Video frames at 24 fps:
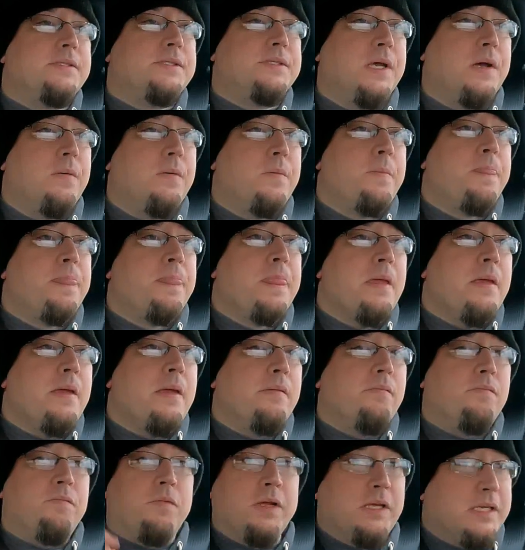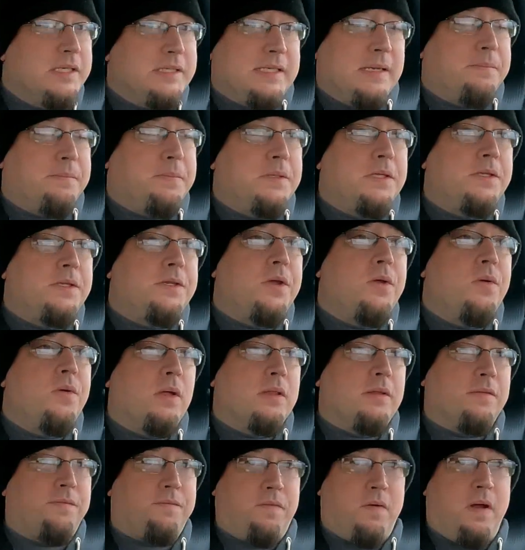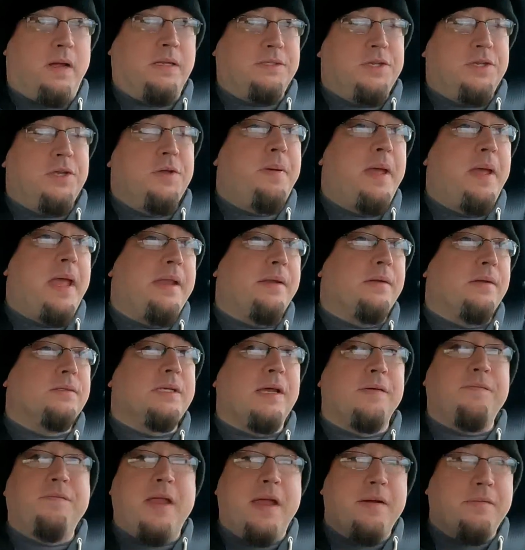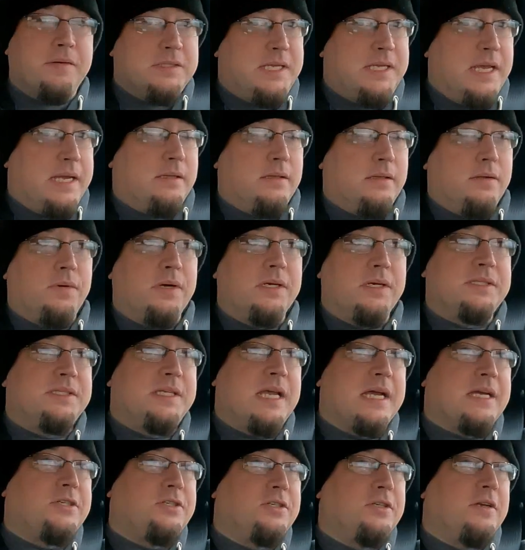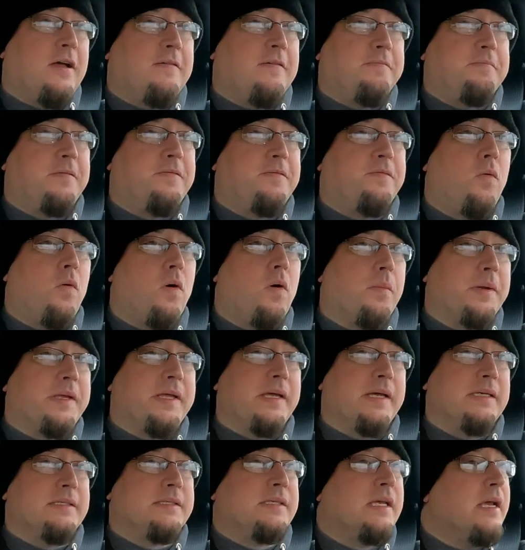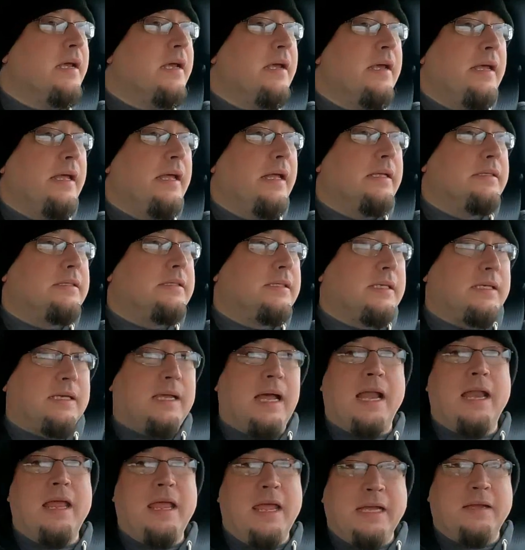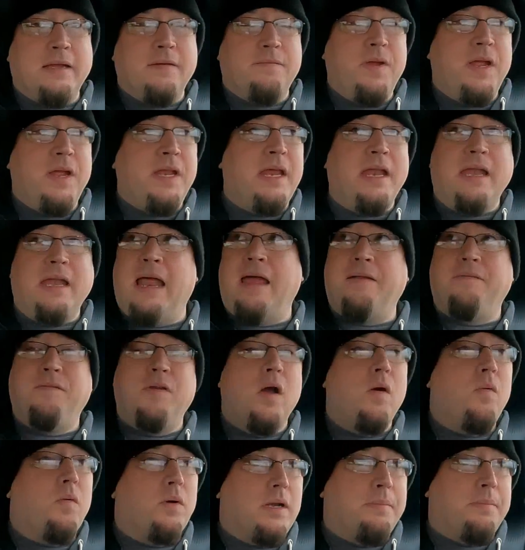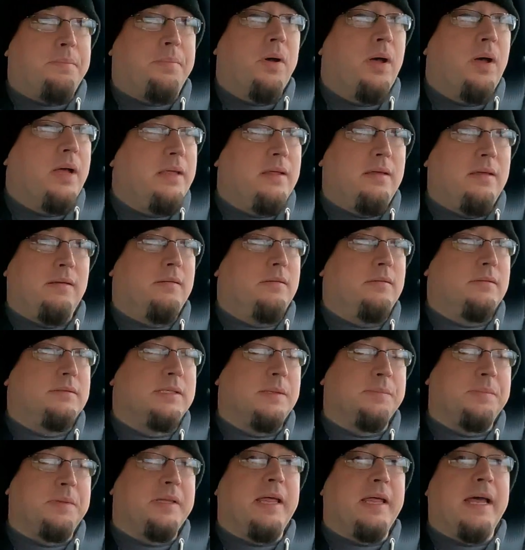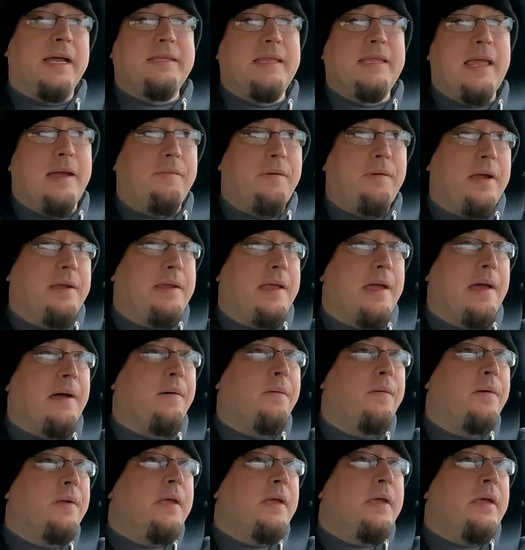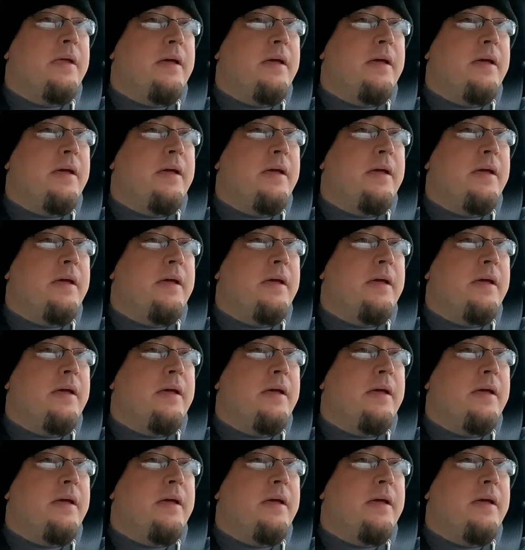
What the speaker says: So, really simple to do on the front 2 panels. I've never taken the rear section off before because it's kind of inconvenient and I have nowhere to put something like that right now.